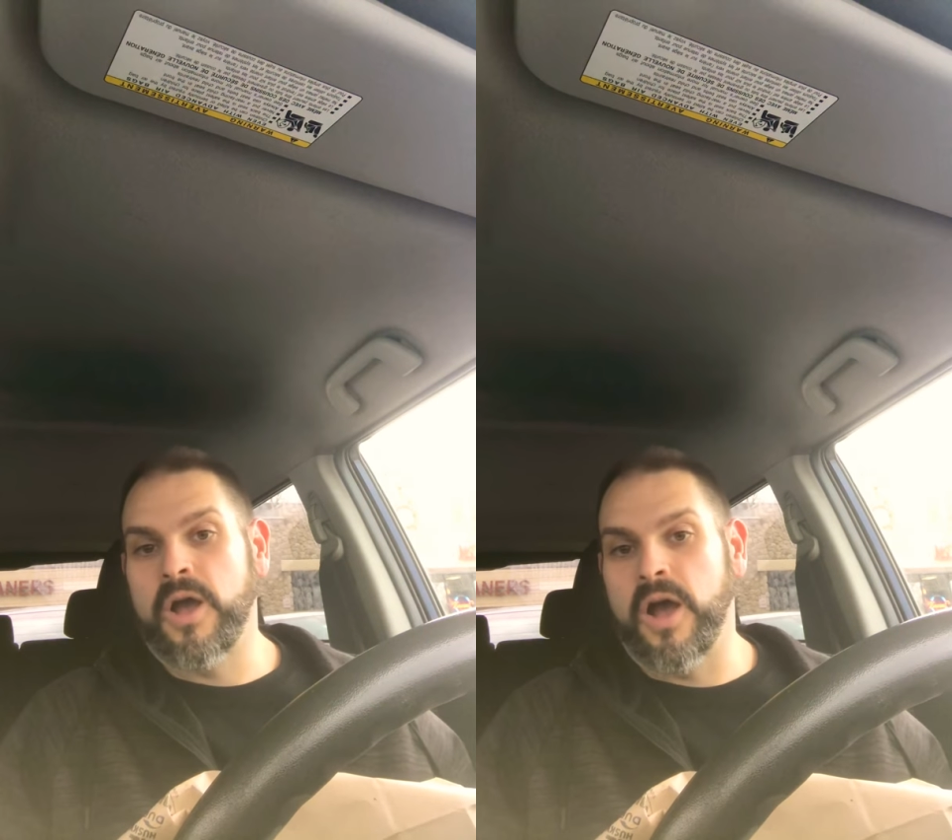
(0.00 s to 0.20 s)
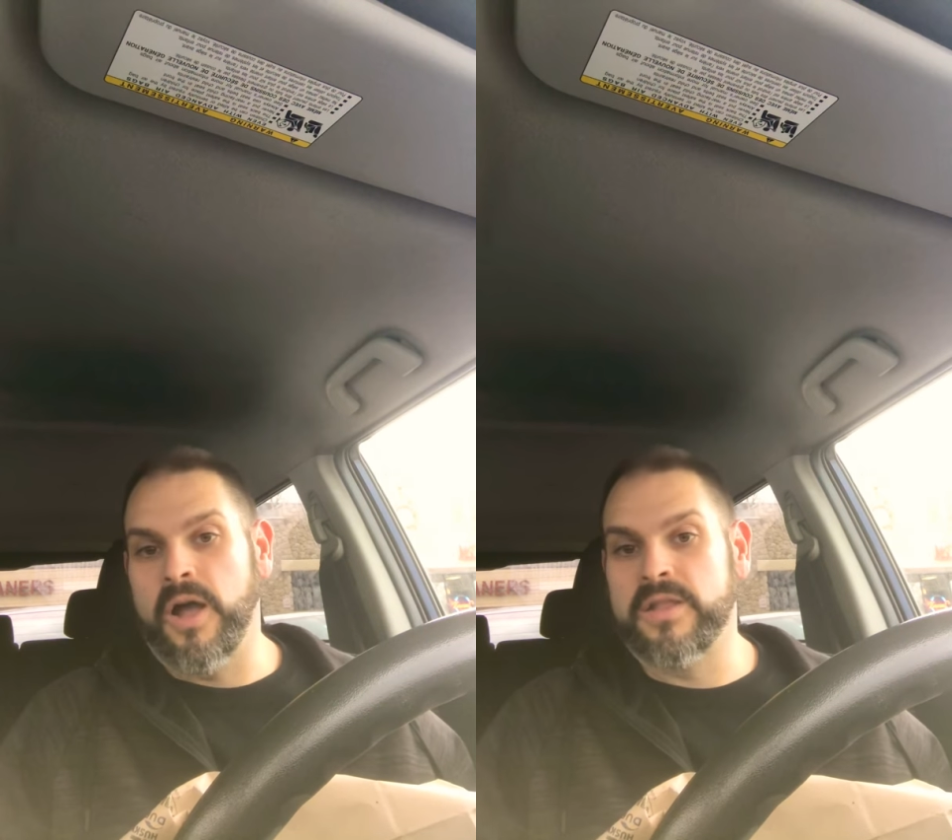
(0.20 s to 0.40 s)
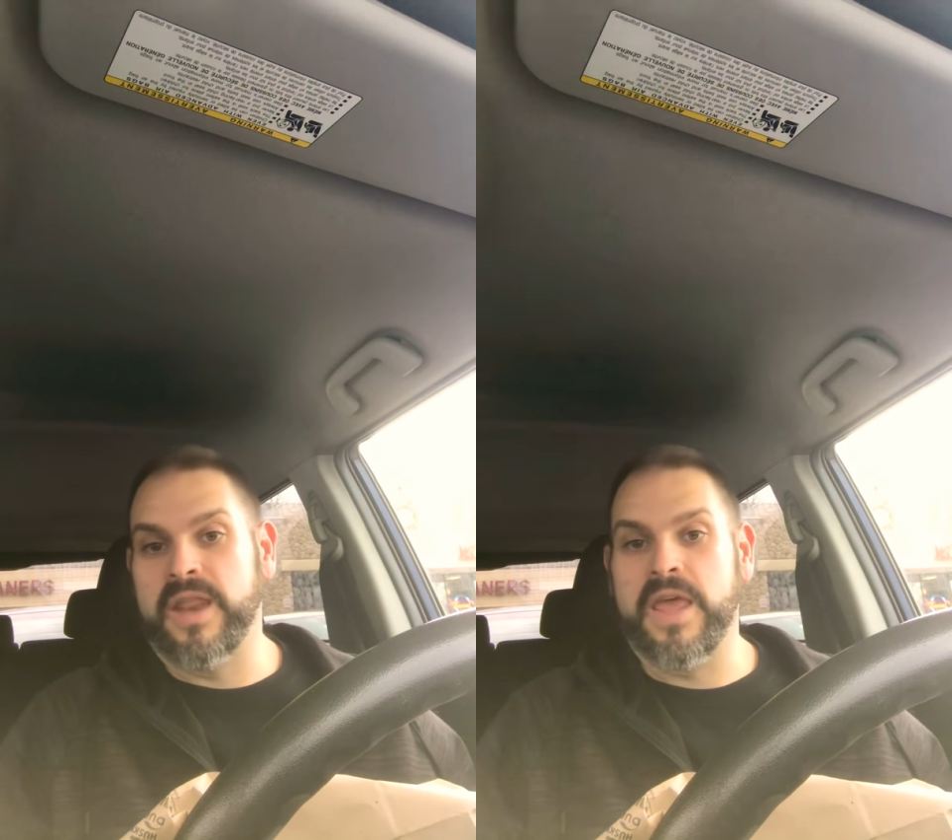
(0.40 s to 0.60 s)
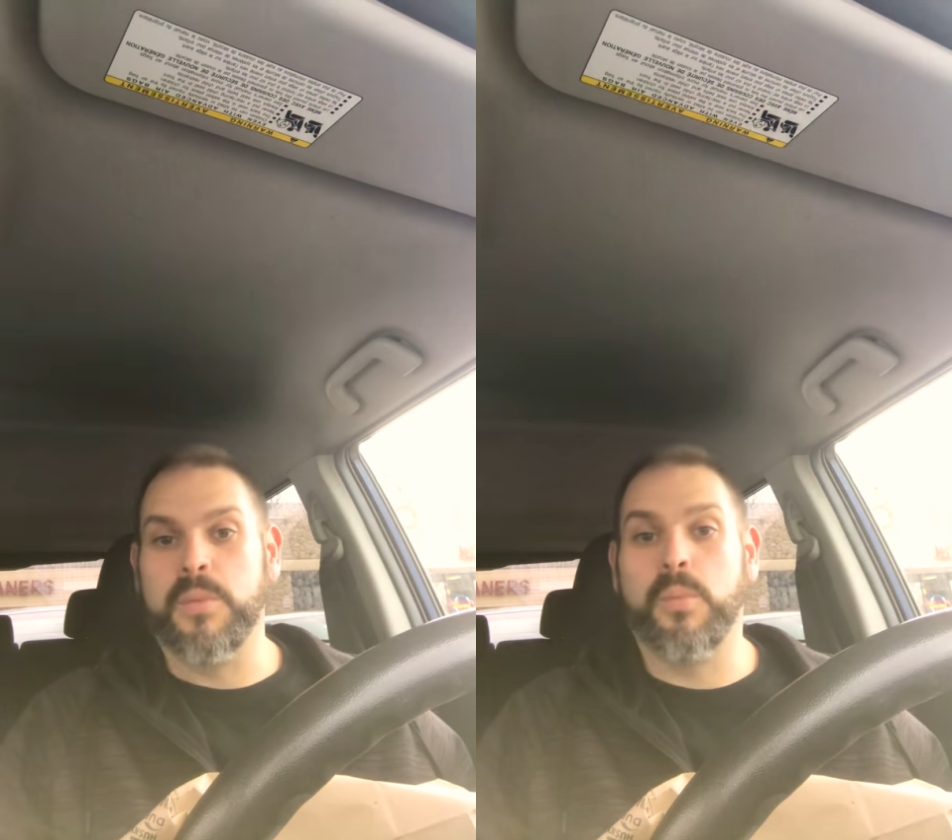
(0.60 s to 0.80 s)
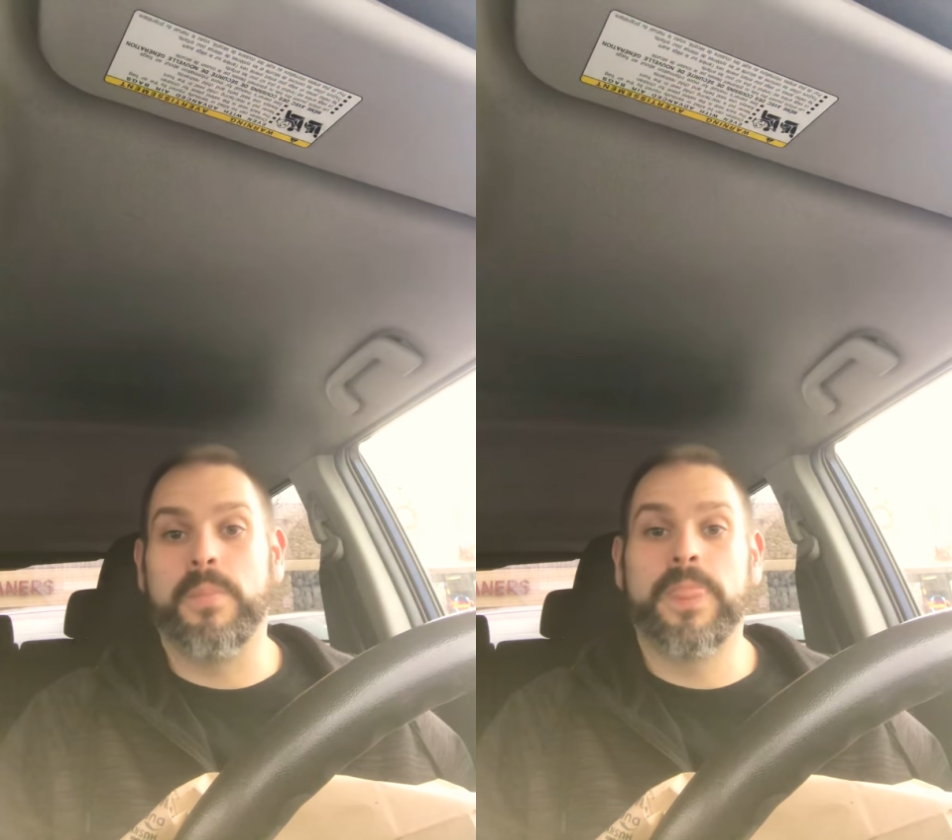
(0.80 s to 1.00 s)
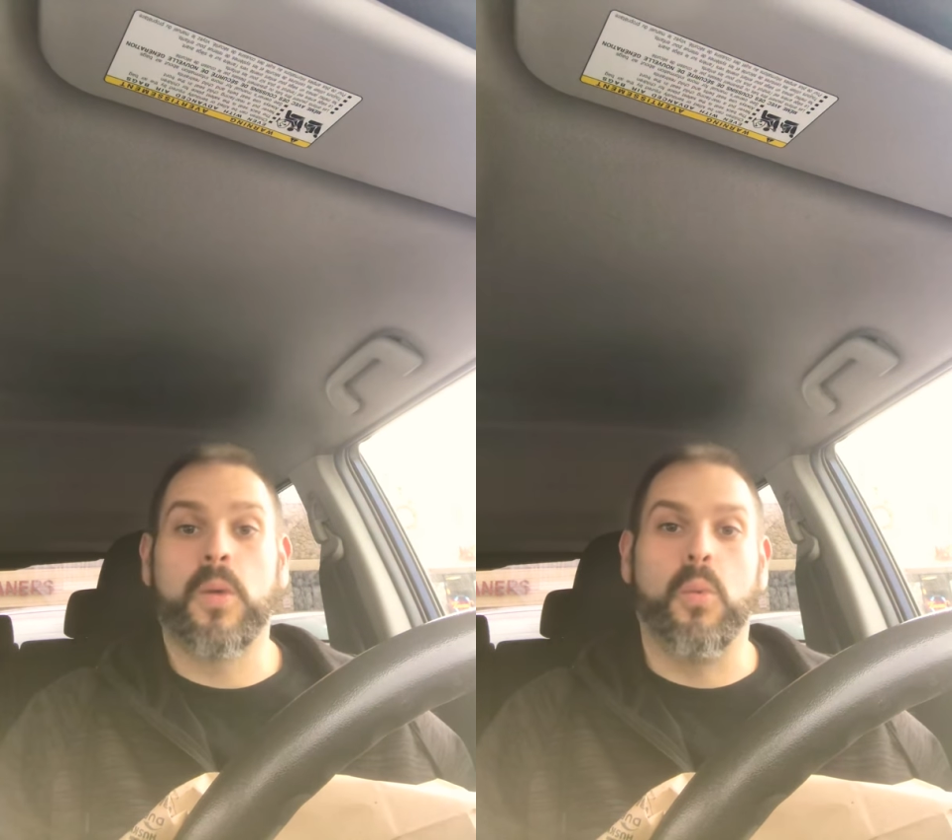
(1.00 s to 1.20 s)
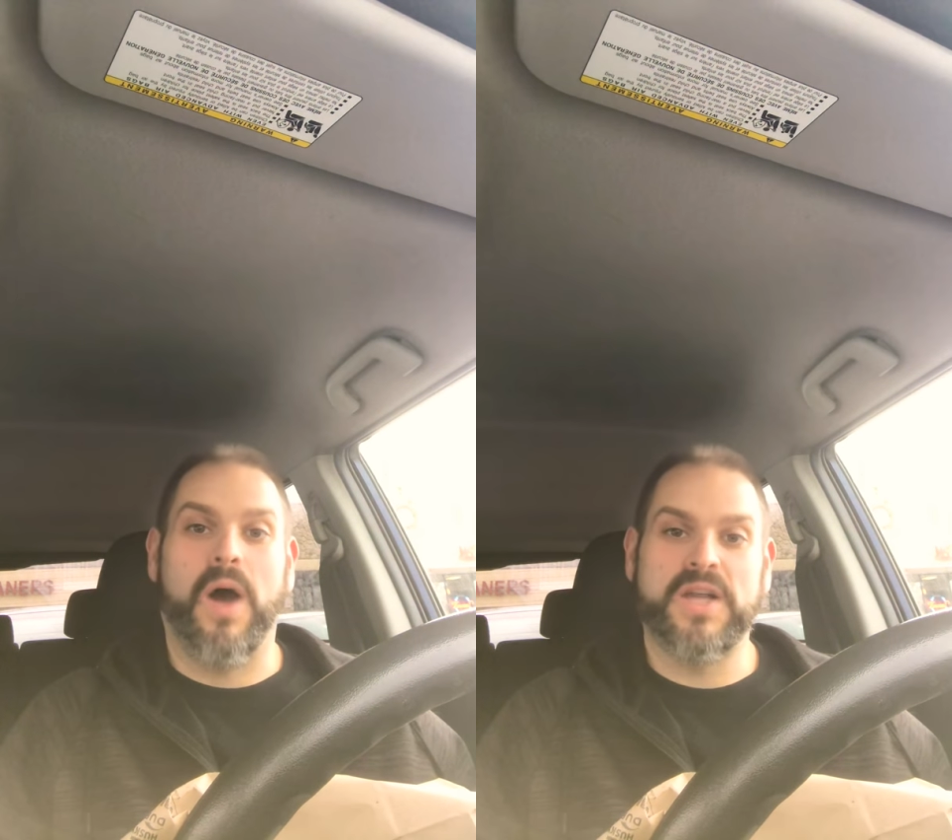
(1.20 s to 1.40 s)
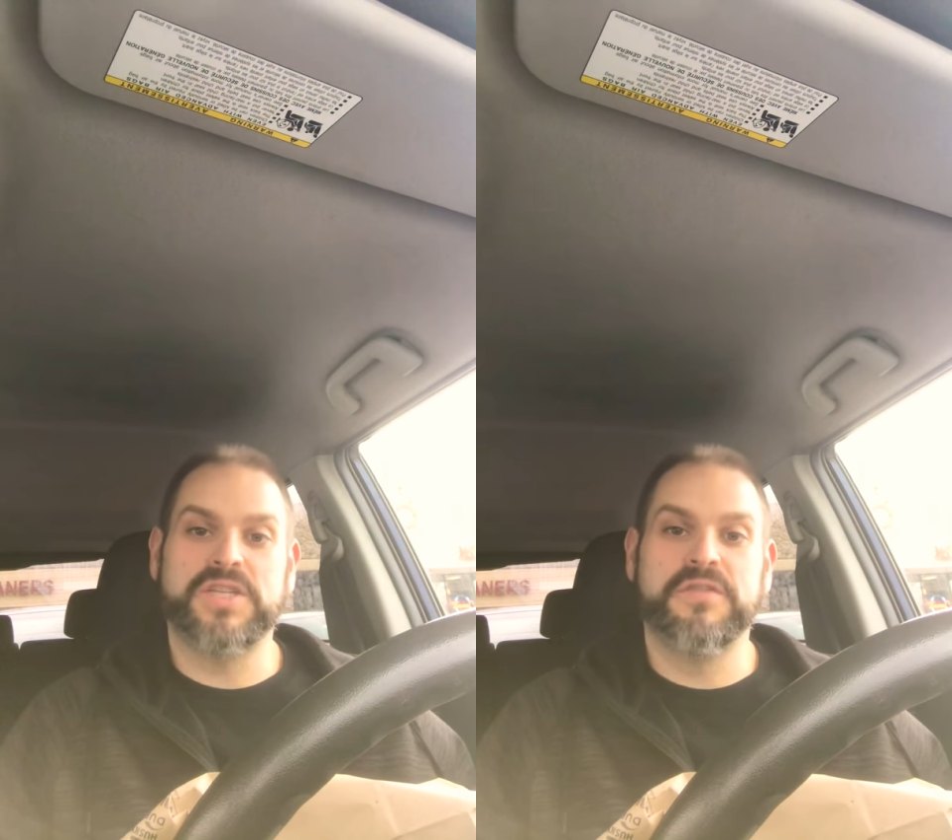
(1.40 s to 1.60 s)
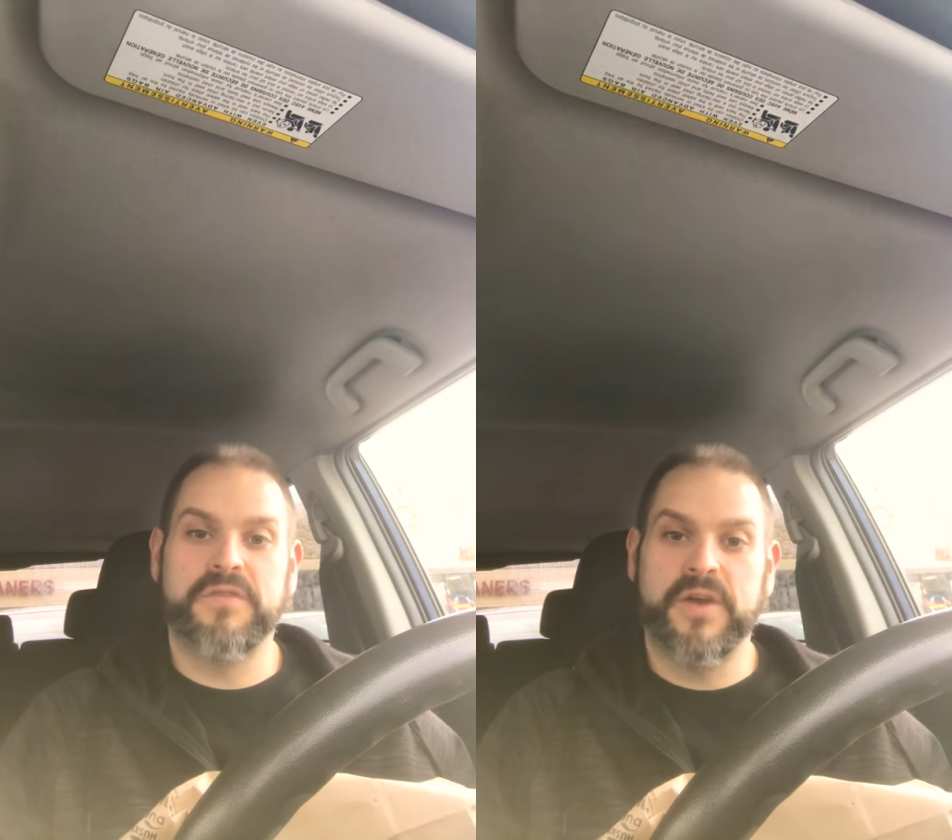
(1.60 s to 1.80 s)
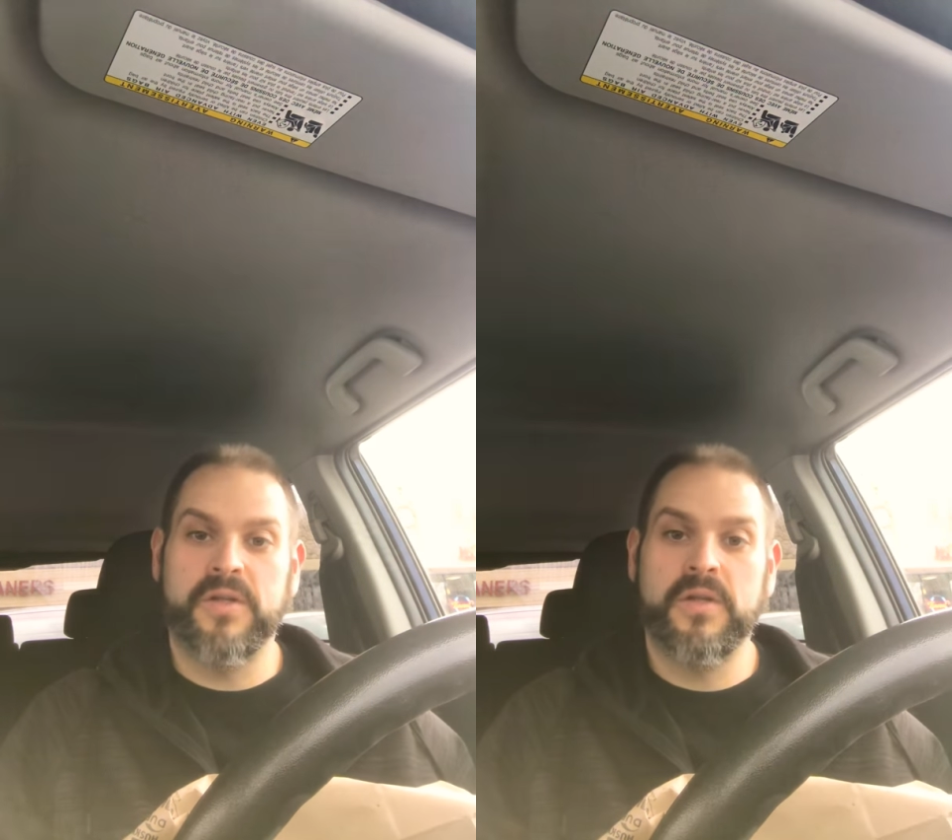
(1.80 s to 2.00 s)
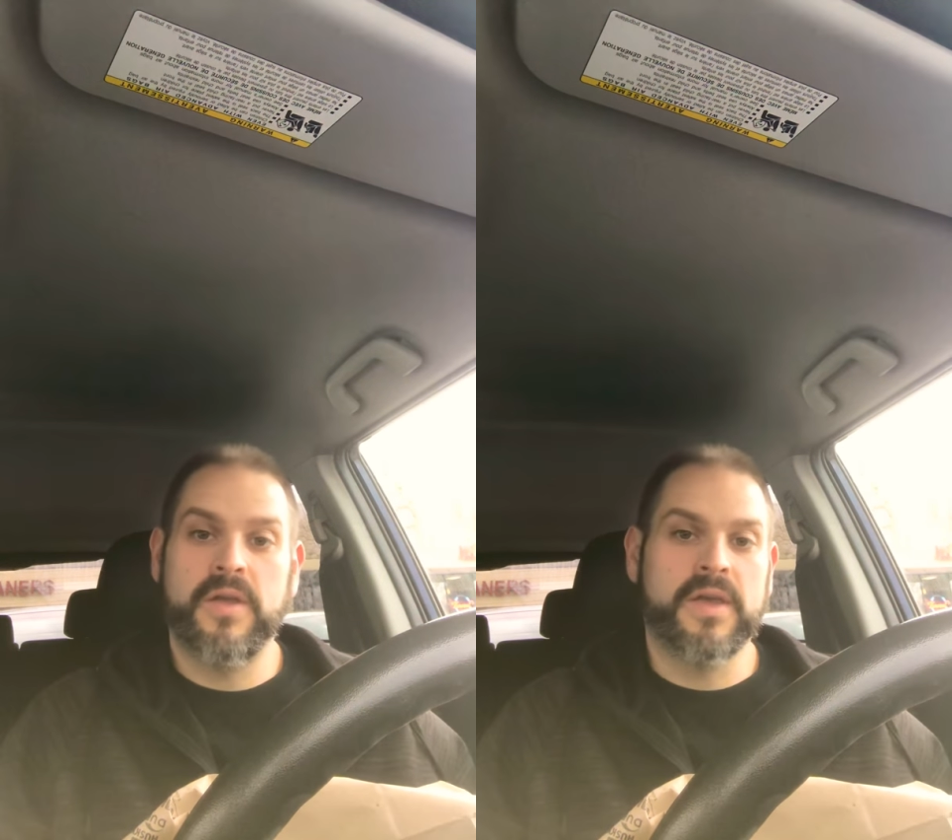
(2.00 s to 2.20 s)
Uh, today in Washingtonville.